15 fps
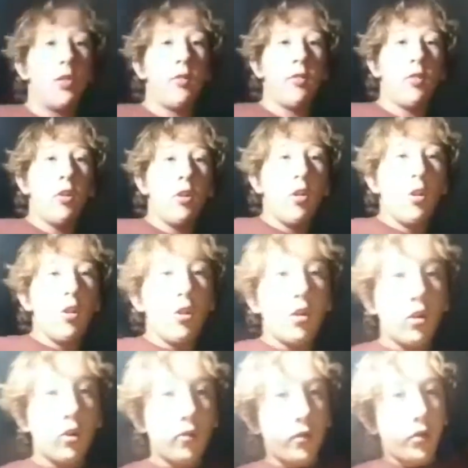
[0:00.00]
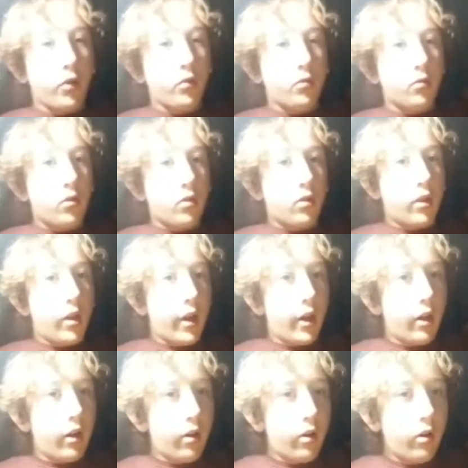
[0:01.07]
over
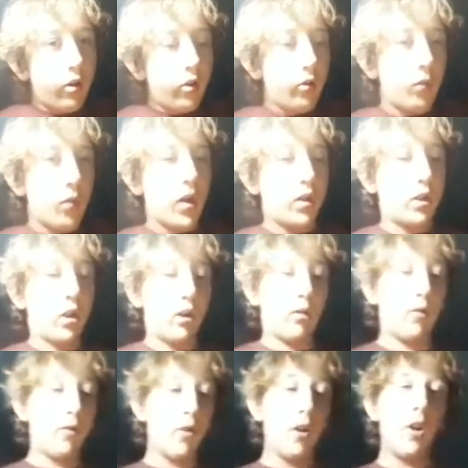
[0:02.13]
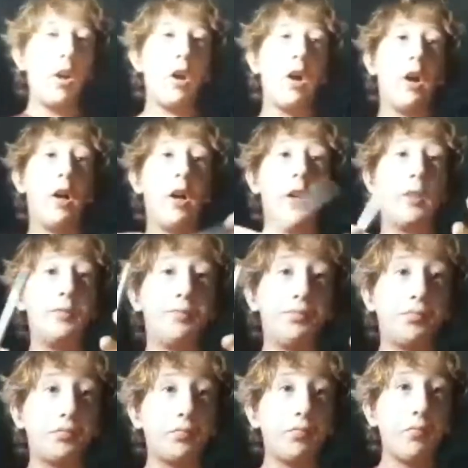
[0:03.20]
there on my shelf. Um,
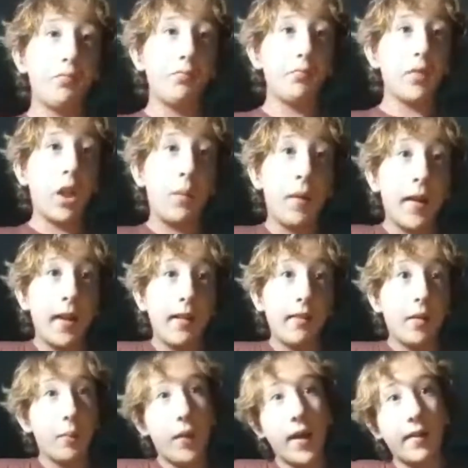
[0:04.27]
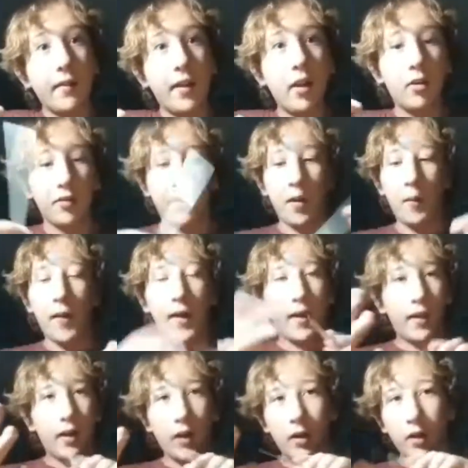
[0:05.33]
I might get some pastels. I might
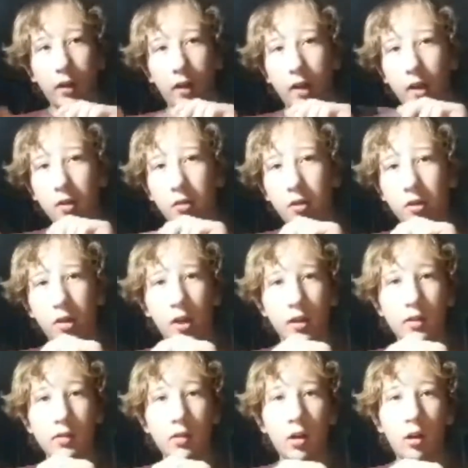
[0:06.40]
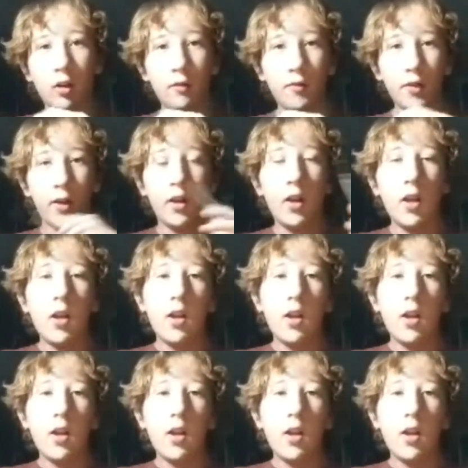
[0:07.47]
kind of get the dust off and